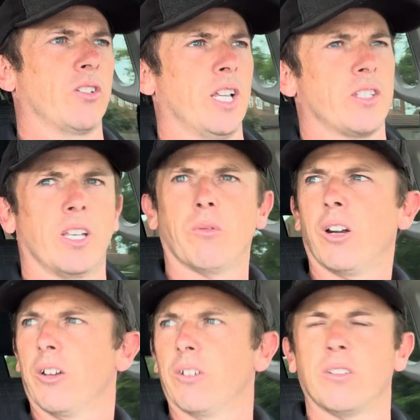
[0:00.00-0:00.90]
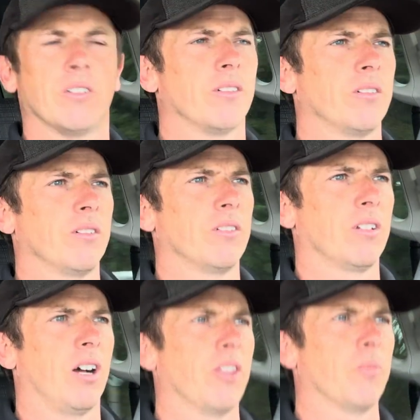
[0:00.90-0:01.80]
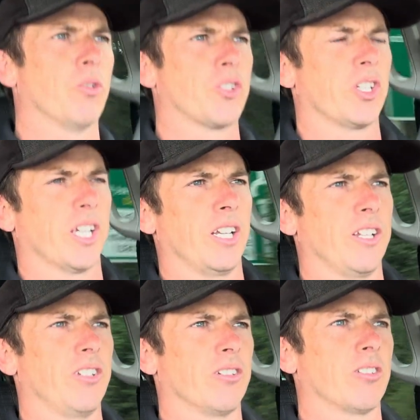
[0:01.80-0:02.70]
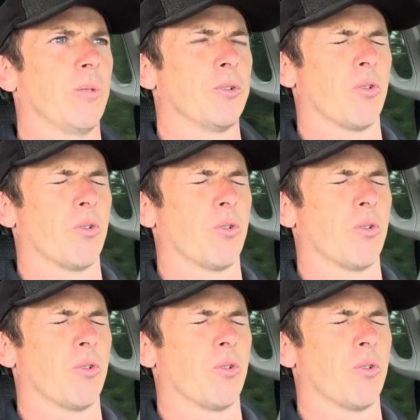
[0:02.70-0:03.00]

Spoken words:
so let's say we're on the motorcycle and you're coming